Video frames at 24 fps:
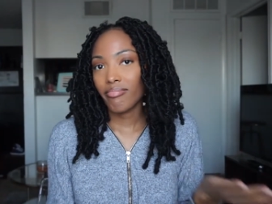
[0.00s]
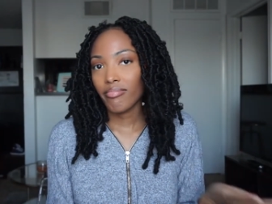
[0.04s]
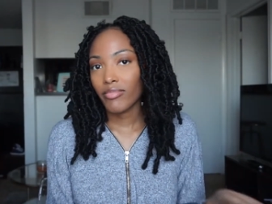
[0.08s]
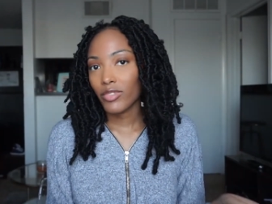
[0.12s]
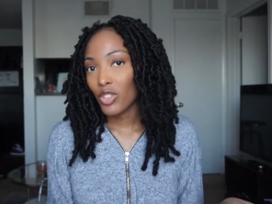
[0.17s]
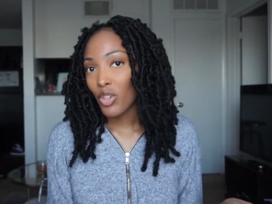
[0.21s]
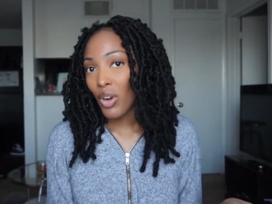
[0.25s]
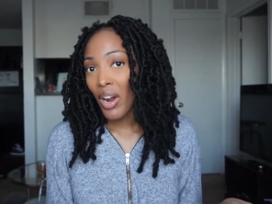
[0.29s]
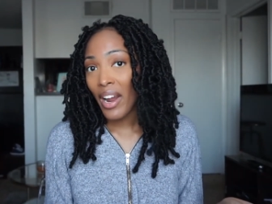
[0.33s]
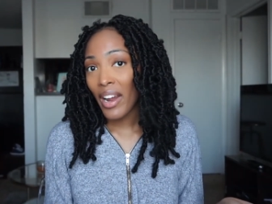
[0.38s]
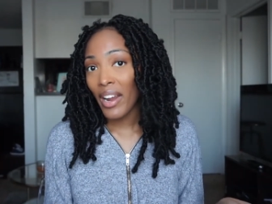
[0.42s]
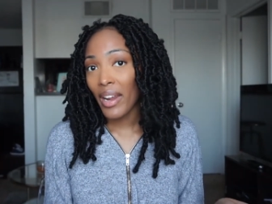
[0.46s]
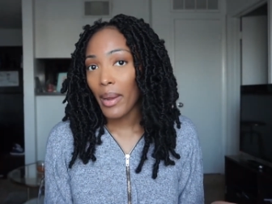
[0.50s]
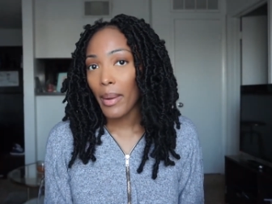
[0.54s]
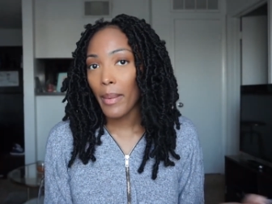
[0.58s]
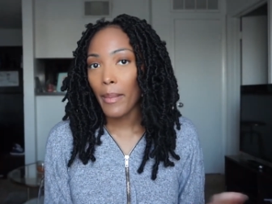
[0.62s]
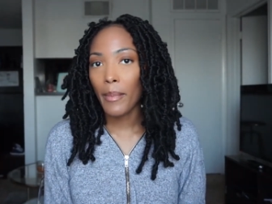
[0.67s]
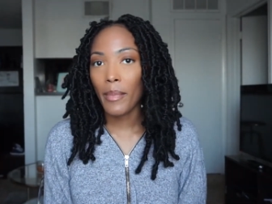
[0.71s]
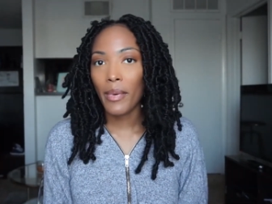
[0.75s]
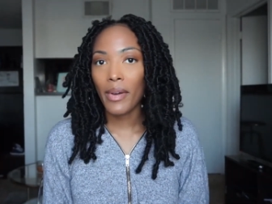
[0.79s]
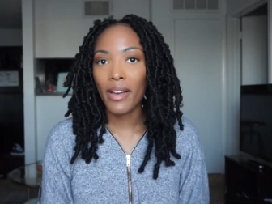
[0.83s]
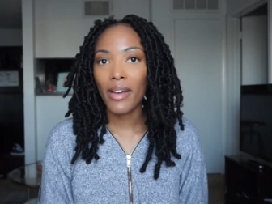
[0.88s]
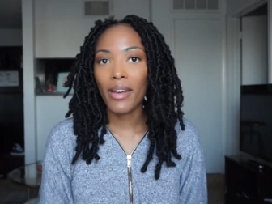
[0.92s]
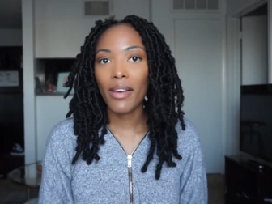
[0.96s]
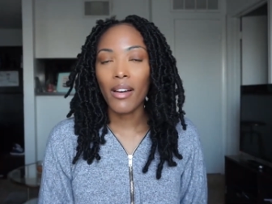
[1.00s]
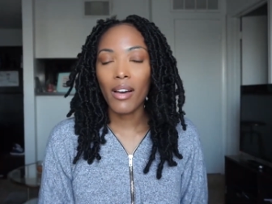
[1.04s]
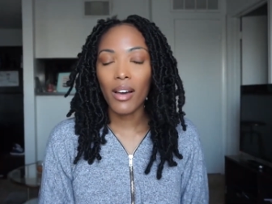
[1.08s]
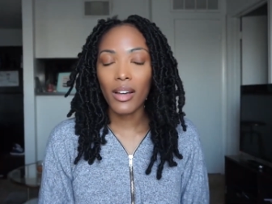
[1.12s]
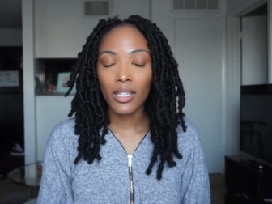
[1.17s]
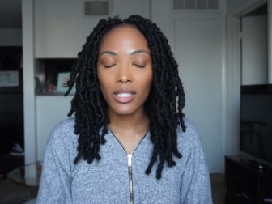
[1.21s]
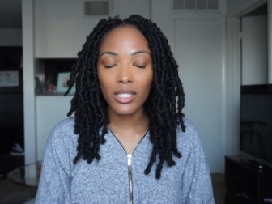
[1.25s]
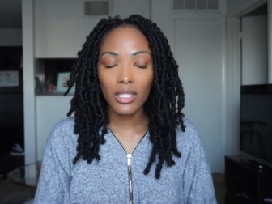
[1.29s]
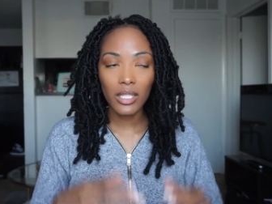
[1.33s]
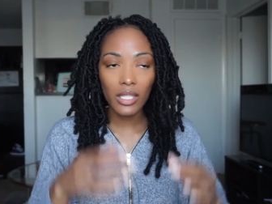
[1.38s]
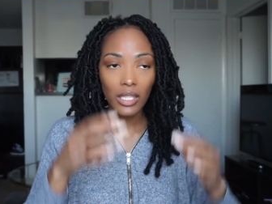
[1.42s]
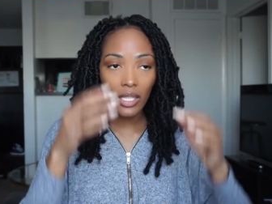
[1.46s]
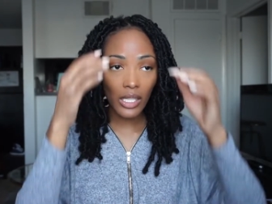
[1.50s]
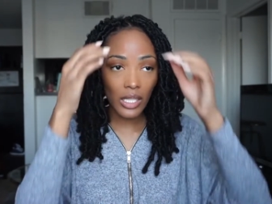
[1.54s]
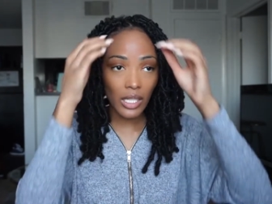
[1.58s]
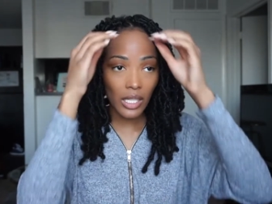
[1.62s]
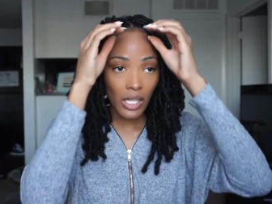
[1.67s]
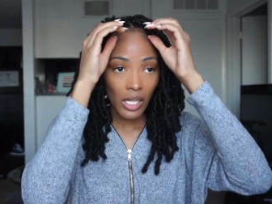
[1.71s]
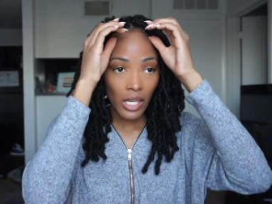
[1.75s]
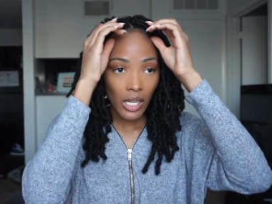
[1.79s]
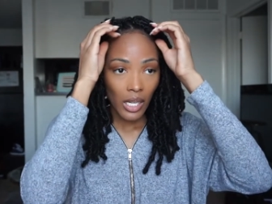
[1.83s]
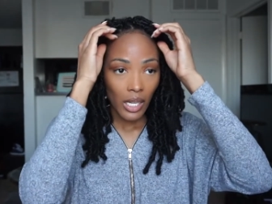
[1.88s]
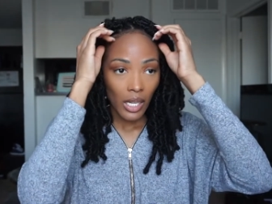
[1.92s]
try it. But honestly,